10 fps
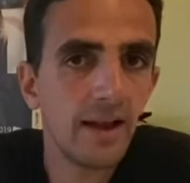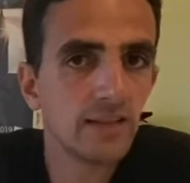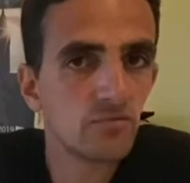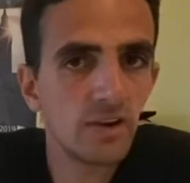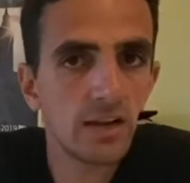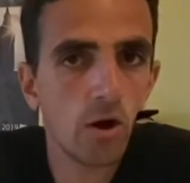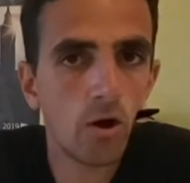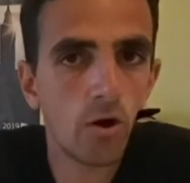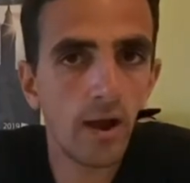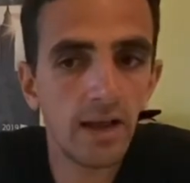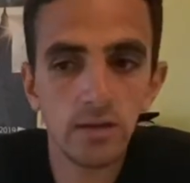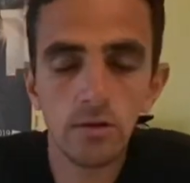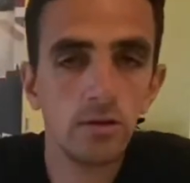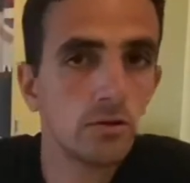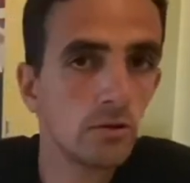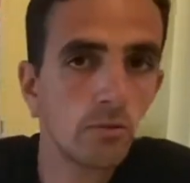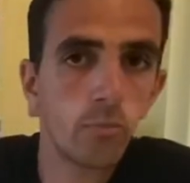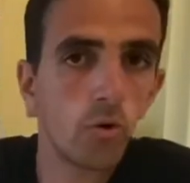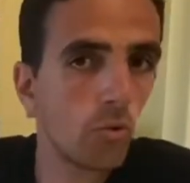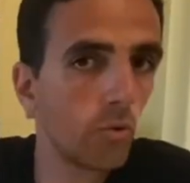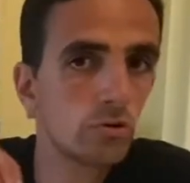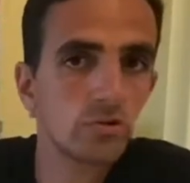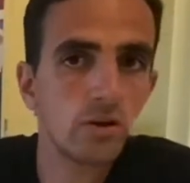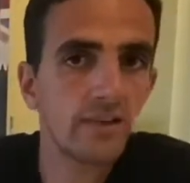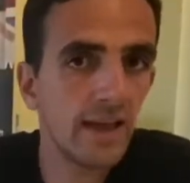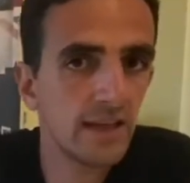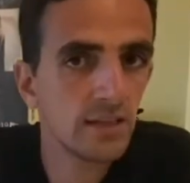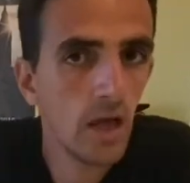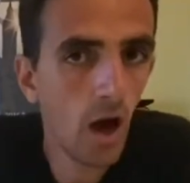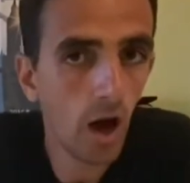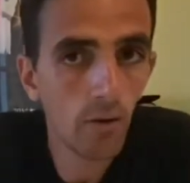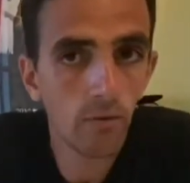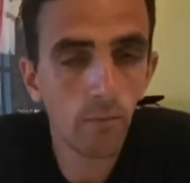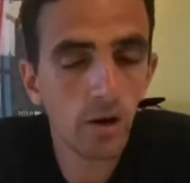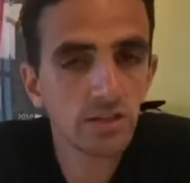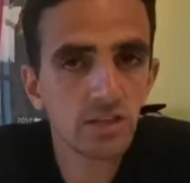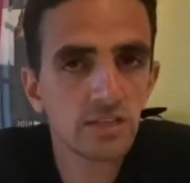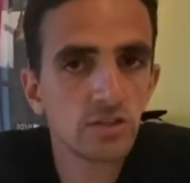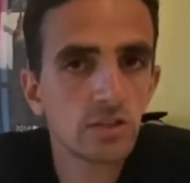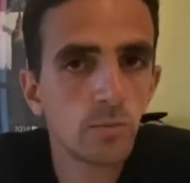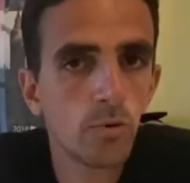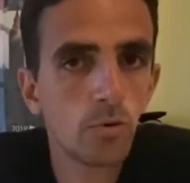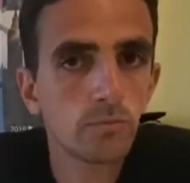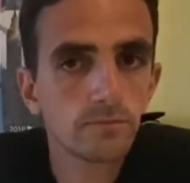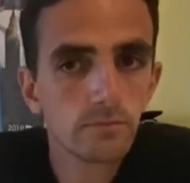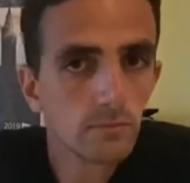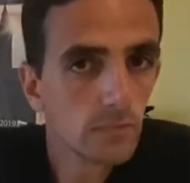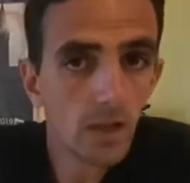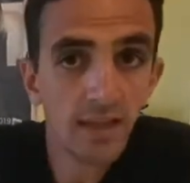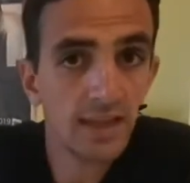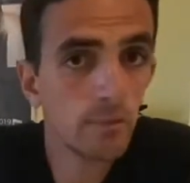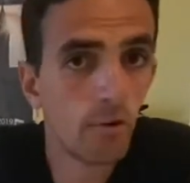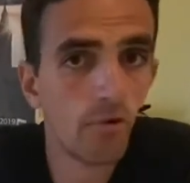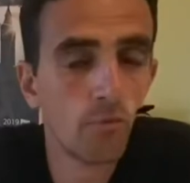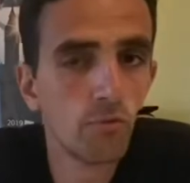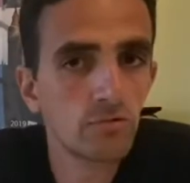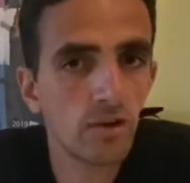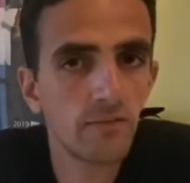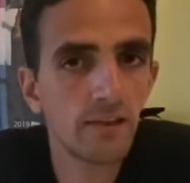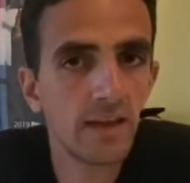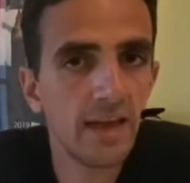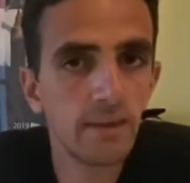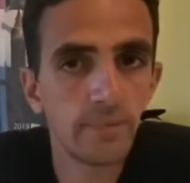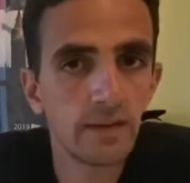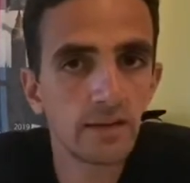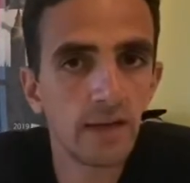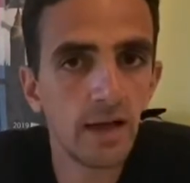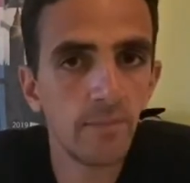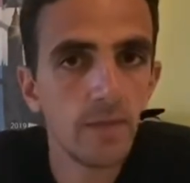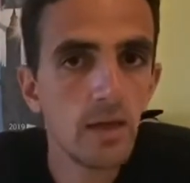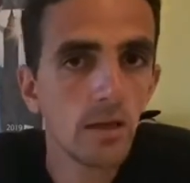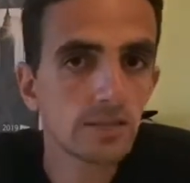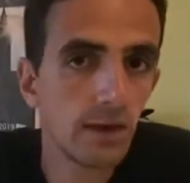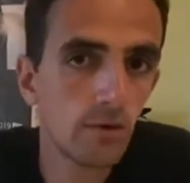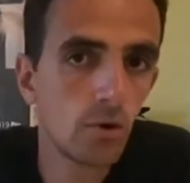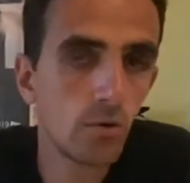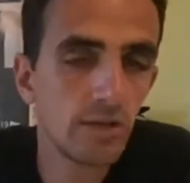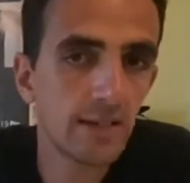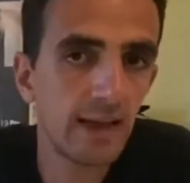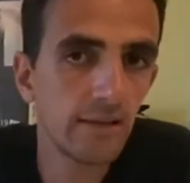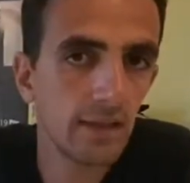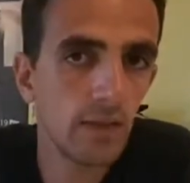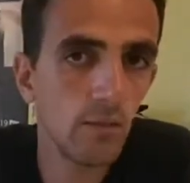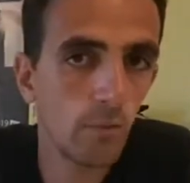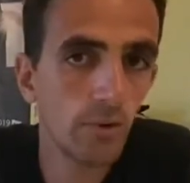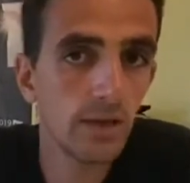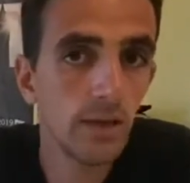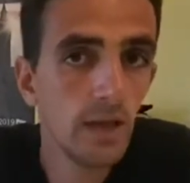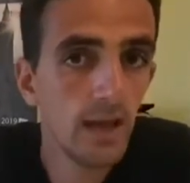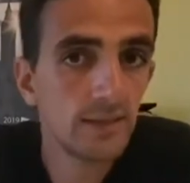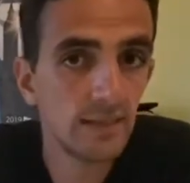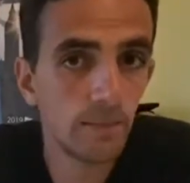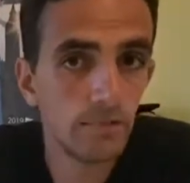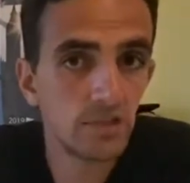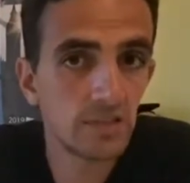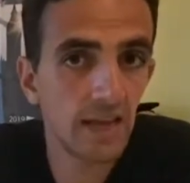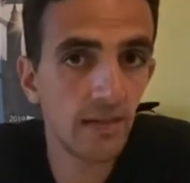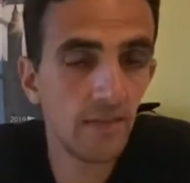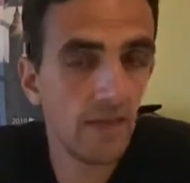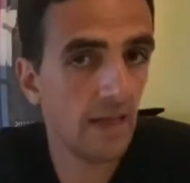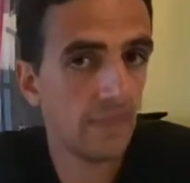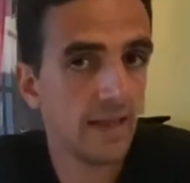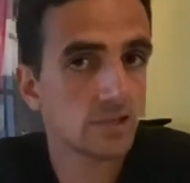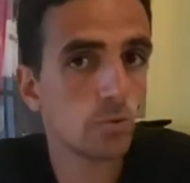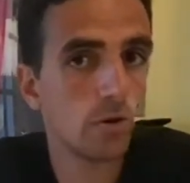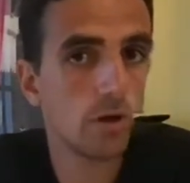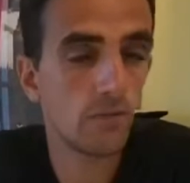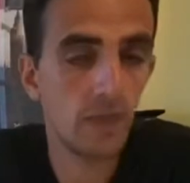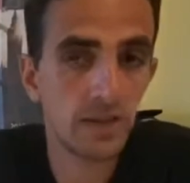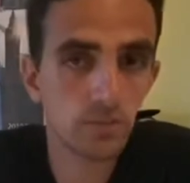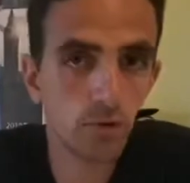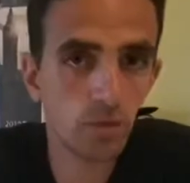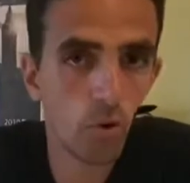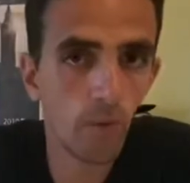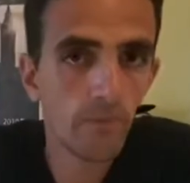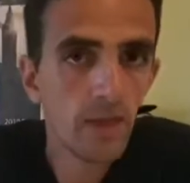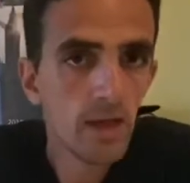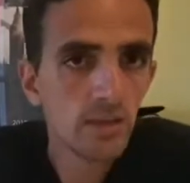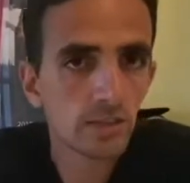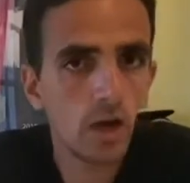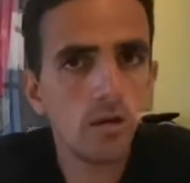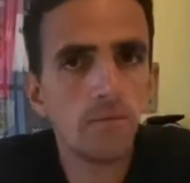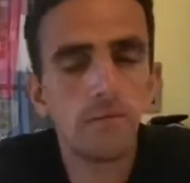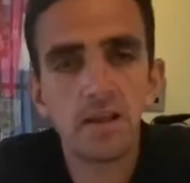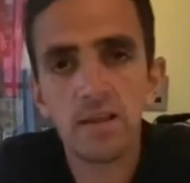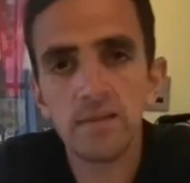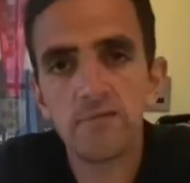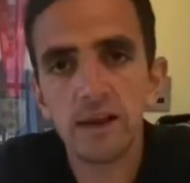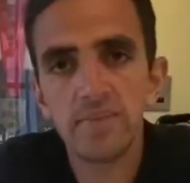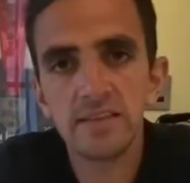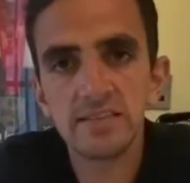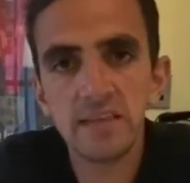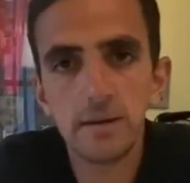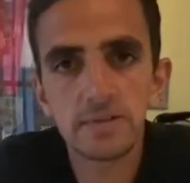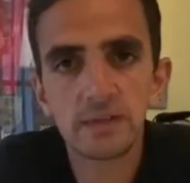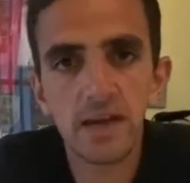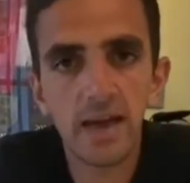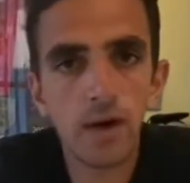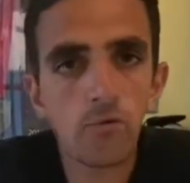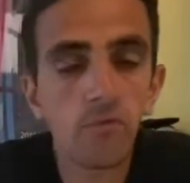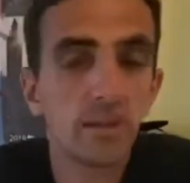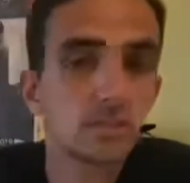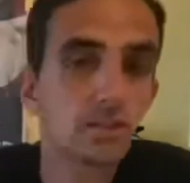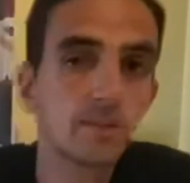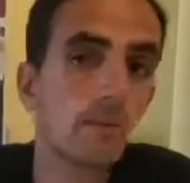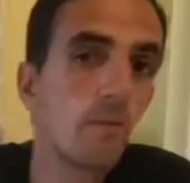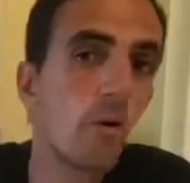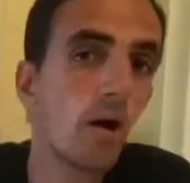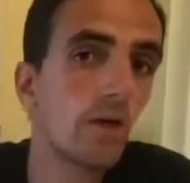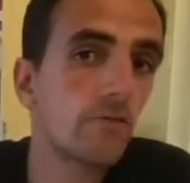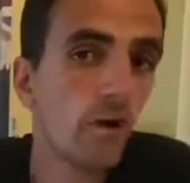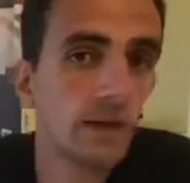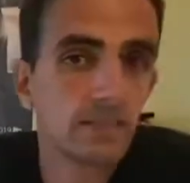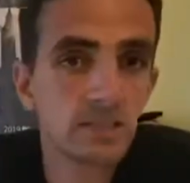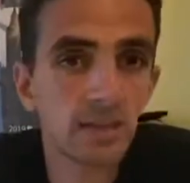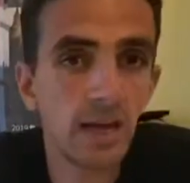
it's really hot and you can pour water over your head, my suggestion is to keep pouring water over your head, because that will cool you down and keep your body temperature down, and that's what you want. So hopefully you found these tips helpful. That's just some of my advice